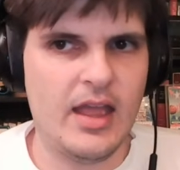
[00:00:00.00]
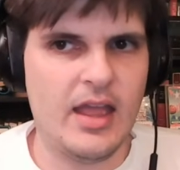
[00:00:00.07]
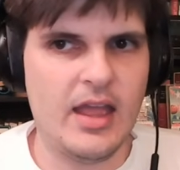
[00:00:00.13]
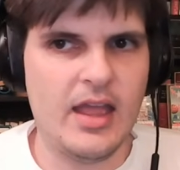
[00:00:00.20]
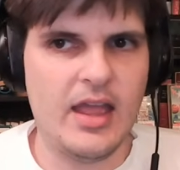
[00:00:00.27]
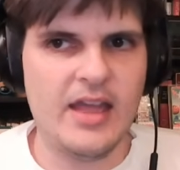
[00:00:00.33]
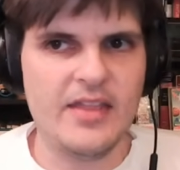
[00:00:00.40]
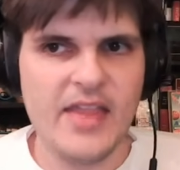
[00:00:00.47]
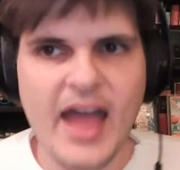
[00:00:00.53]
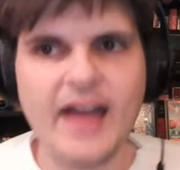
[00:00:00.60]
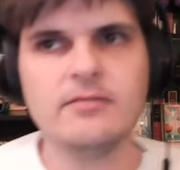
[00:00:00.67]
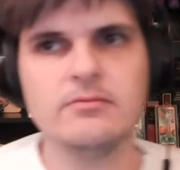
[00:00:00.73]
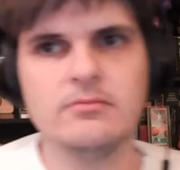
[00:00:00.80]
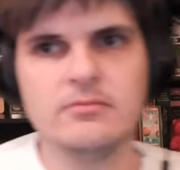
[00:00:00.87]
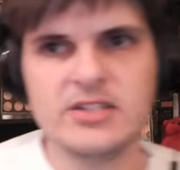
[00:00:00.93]
And
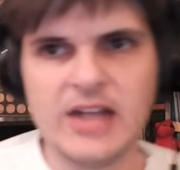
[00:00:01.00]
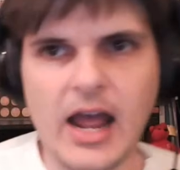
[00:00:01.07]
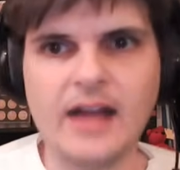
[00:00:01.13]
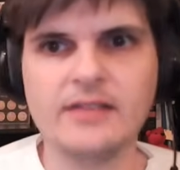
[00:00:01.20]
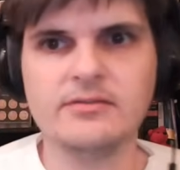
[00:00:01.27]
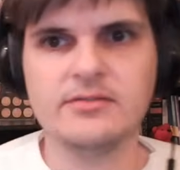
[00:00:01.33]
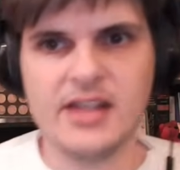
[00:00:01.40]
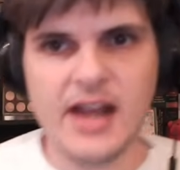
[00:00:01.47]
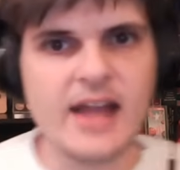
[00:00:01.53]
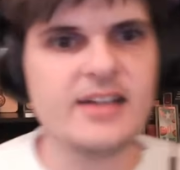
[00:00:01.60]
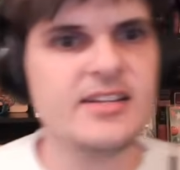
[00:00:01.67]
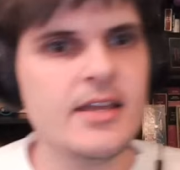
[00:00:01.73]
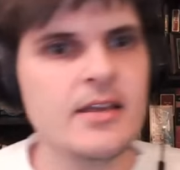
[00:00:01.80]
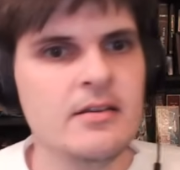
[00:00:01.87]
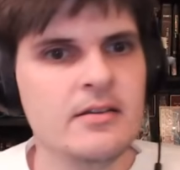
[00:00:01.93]
that dot
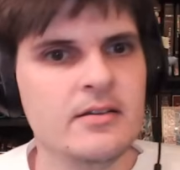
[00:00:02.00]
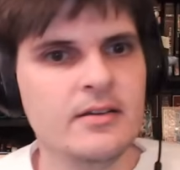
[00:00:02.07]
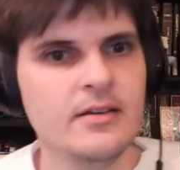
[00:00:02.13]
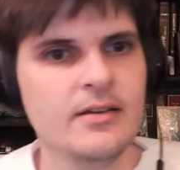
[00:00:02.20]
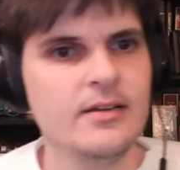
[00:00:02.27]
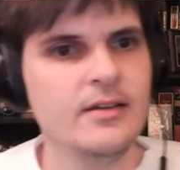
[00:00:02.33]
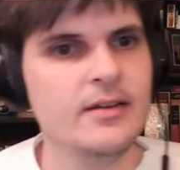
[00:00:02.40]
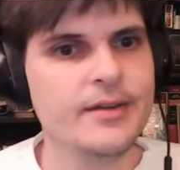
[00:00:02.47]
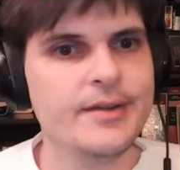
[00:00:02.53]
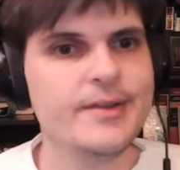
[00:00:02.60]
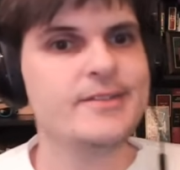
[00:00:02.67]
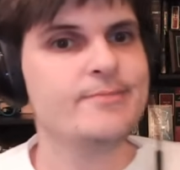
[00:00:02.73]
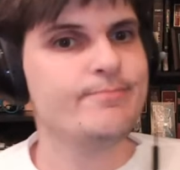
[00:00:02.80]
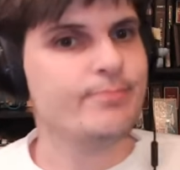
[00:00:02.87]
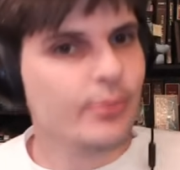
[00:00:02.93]
connecting
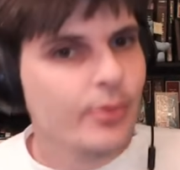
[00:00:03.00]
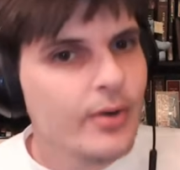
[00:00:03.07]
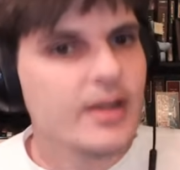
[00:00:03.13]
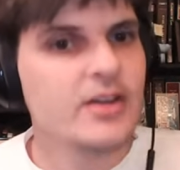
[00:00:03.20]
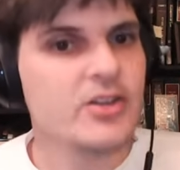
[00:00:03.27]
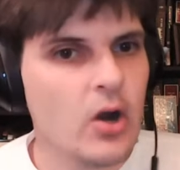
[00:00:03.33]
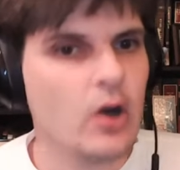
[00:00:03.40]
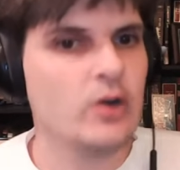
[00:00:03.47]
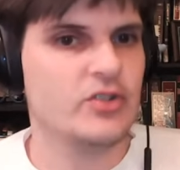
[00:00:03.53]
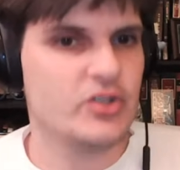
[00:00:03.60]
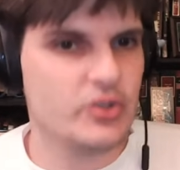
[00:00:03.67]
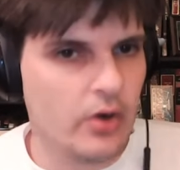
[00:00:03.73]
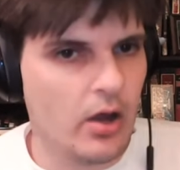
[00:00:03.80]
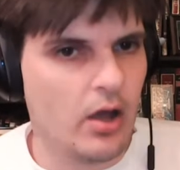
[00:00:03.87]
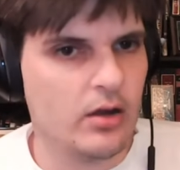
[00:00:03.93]
is pretty darn
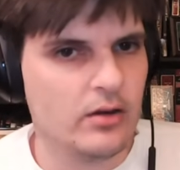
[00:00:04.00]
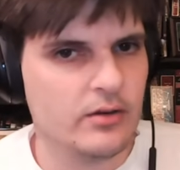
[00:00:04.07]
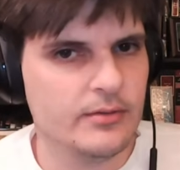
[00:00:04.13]
strong.